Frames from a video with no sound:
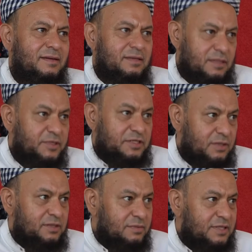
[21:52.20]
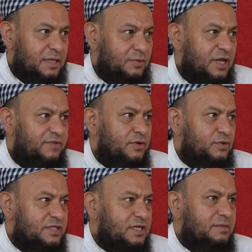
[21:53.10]
Nabi Sallallahu Alaihi Wasallam said, whenever
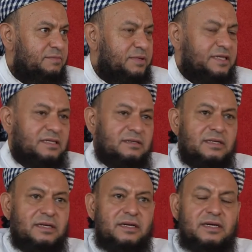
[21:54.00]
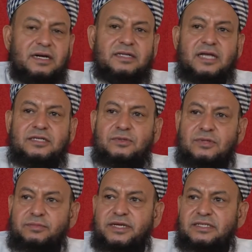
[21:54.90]
you see a person attached to
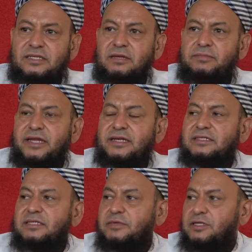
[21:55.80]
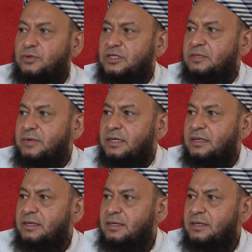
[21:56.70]
the masjid, then bear testimony to his iman.